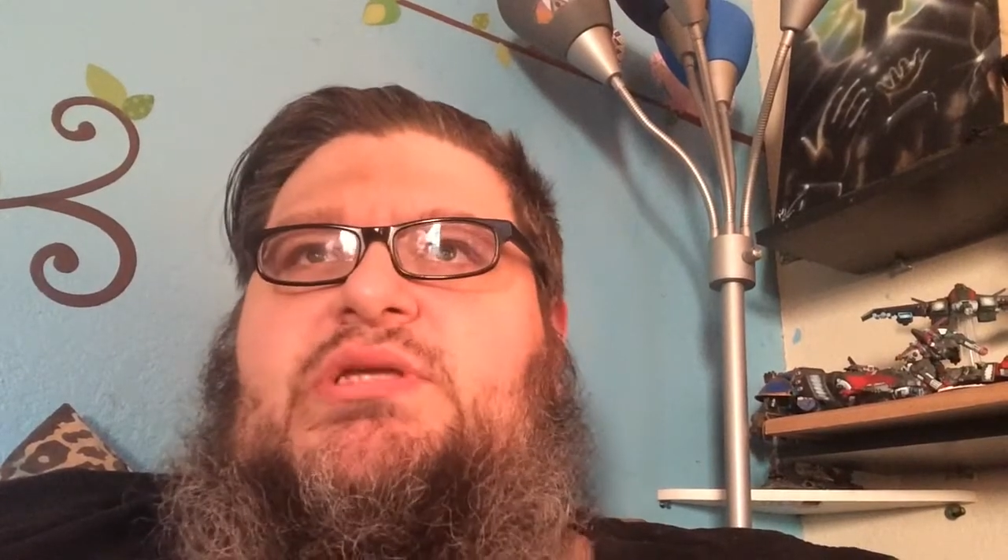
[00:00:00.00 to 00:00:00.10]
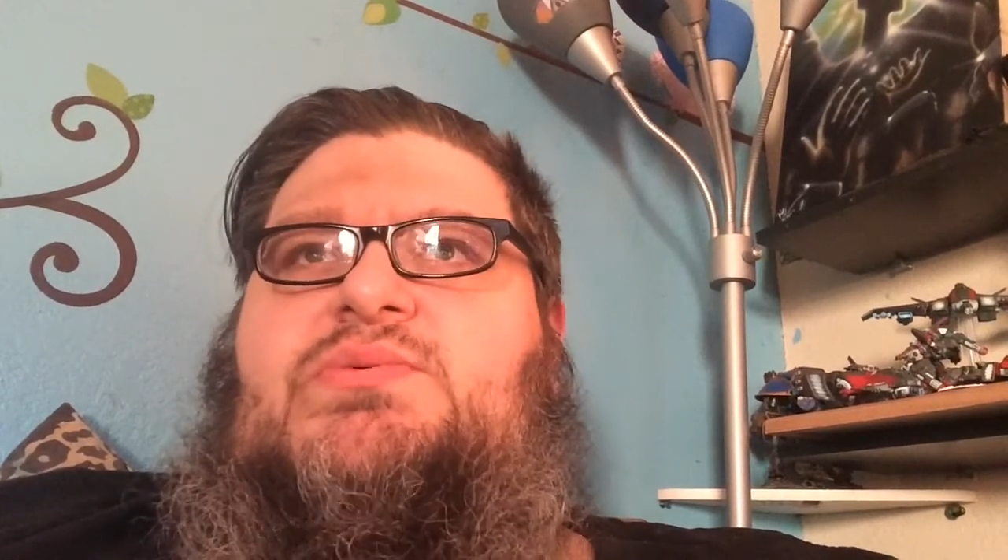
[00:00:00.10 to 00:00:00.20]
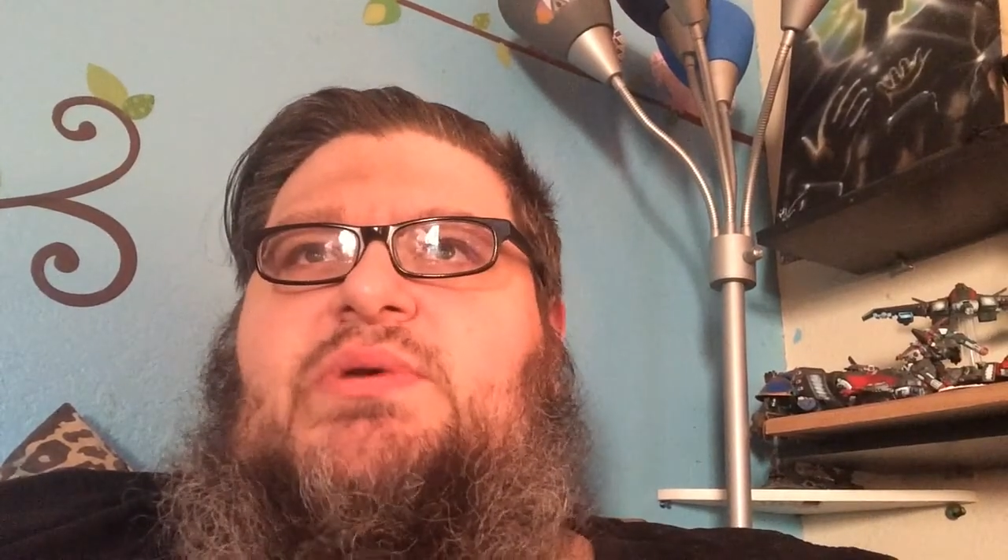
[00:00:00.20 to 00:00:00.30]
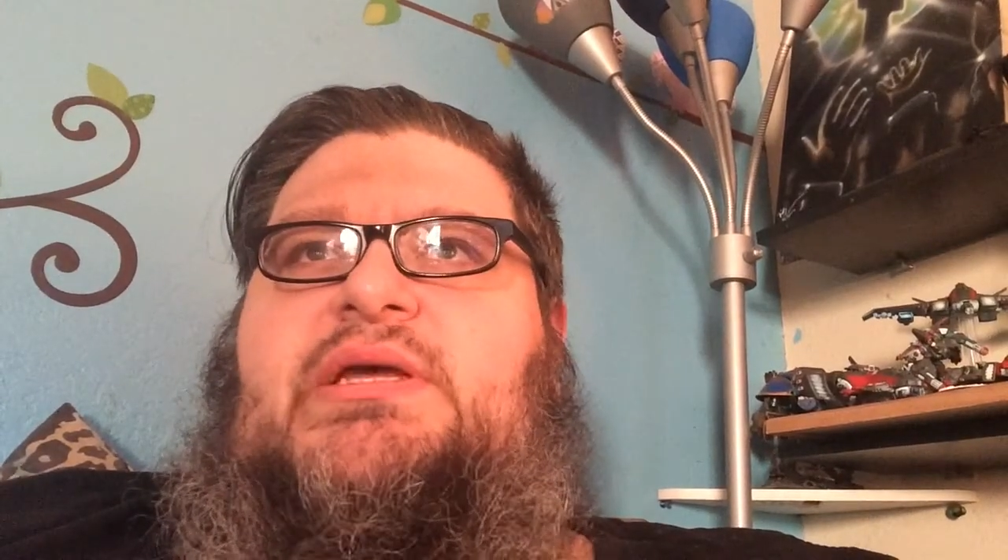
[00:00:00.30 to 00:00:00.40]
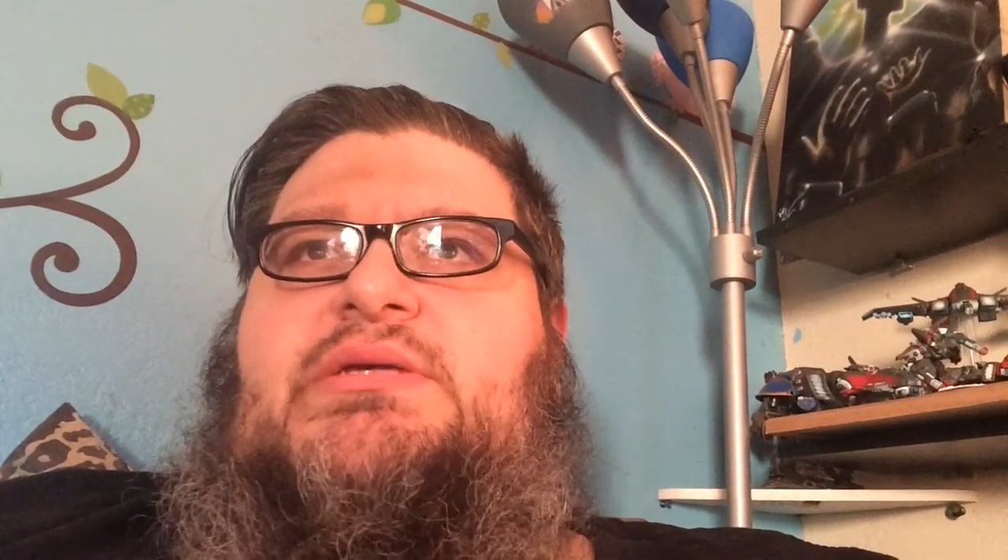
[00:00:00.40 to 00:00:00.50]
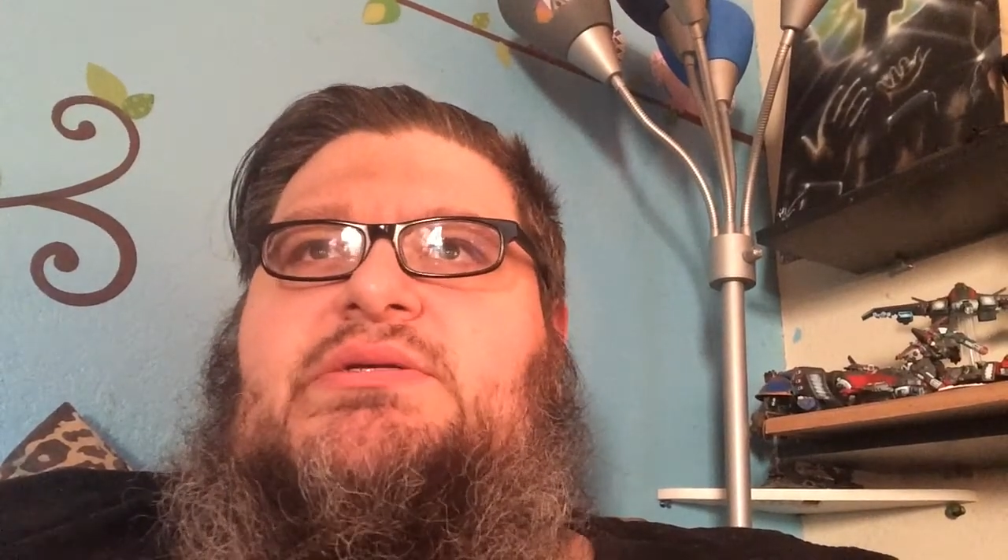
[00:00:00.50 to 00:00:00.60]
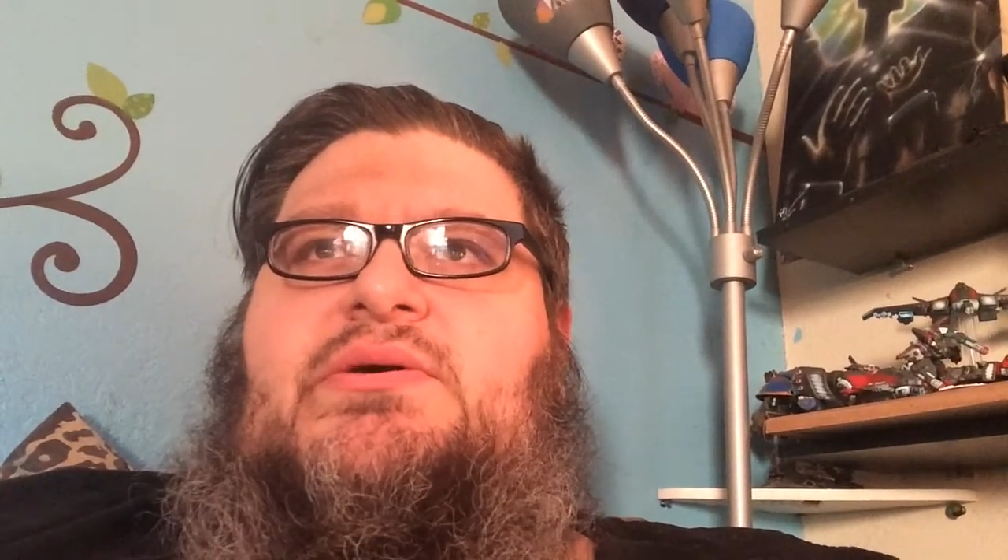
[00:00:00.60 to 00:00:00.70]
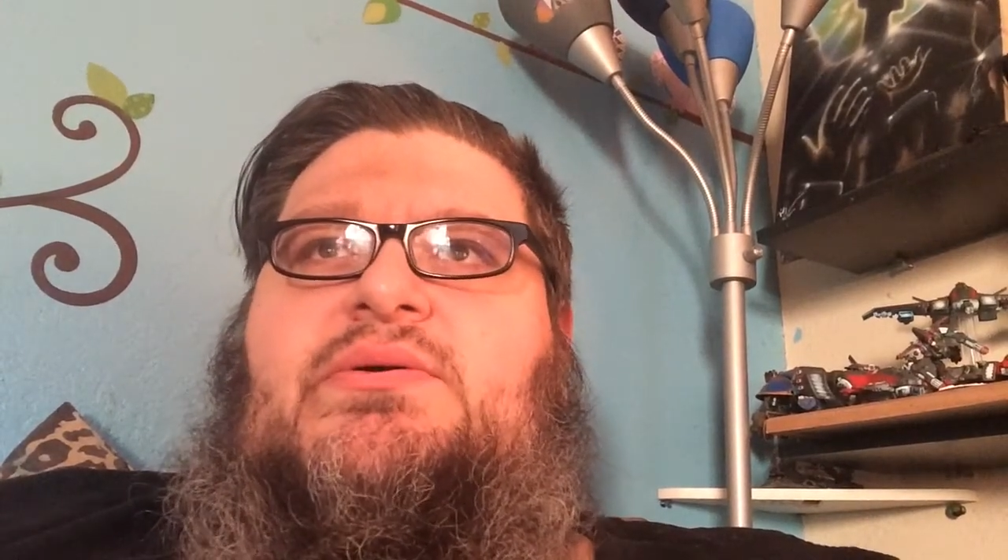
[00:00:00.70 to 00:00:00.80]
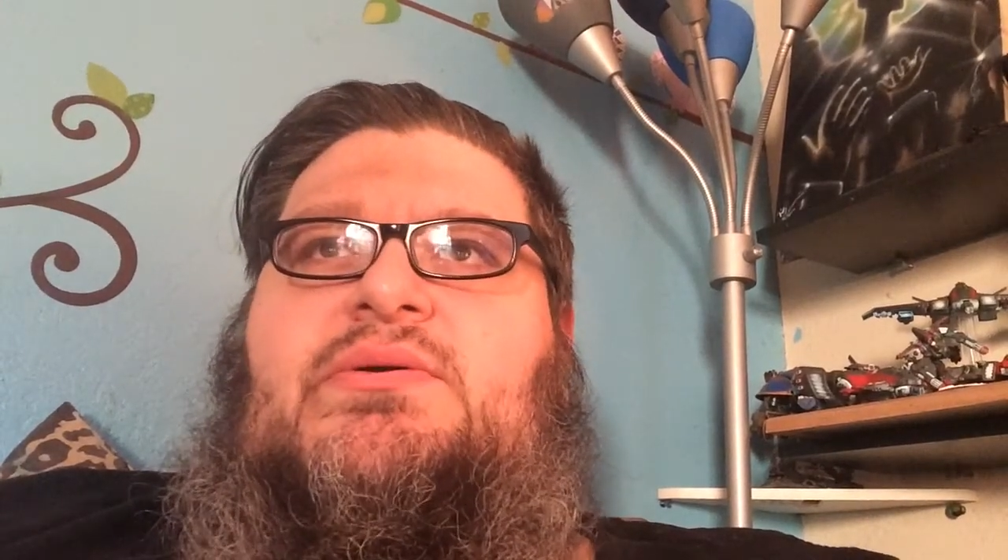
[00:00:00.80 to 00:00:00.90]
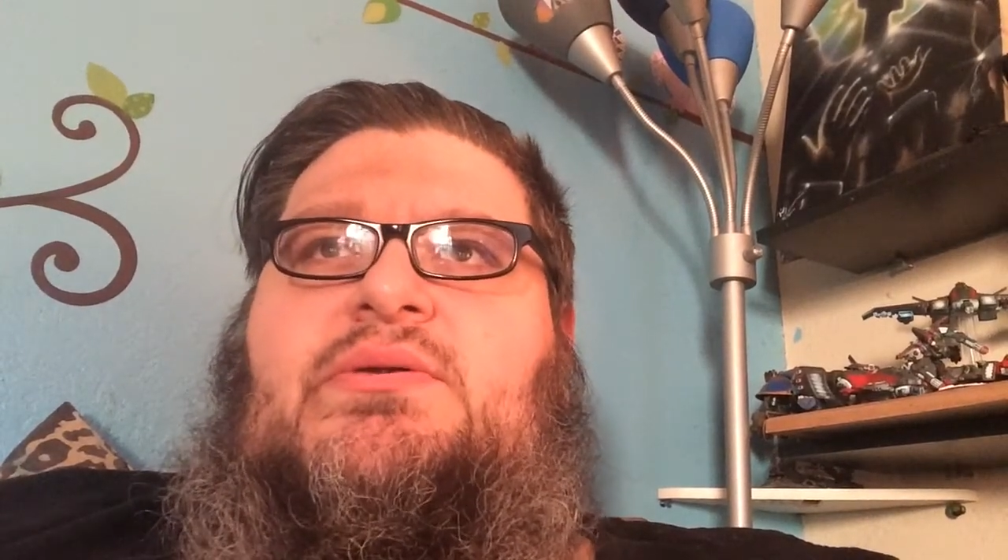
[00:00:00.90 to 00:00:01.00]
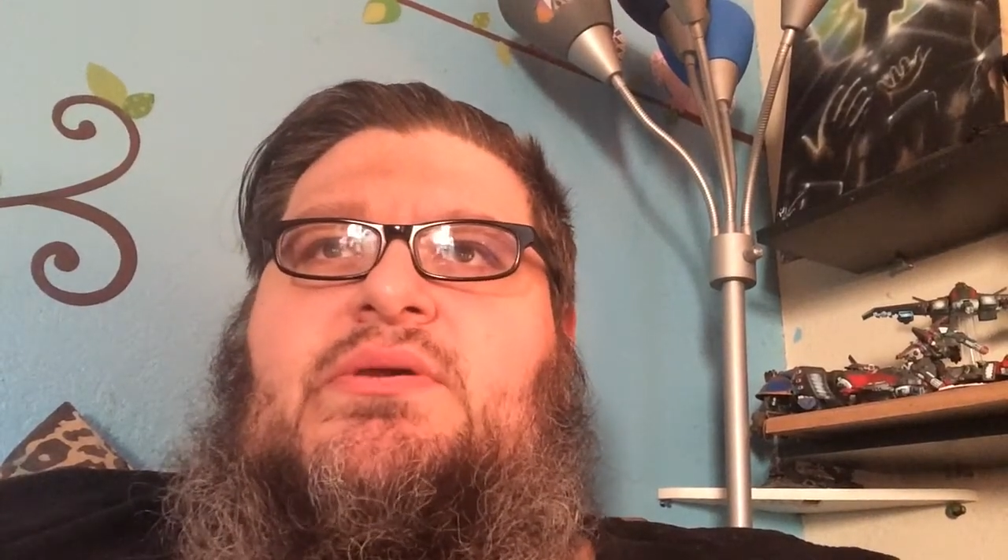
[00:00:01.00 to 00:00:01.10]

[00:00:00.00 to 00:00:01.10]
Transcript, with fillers: this week, so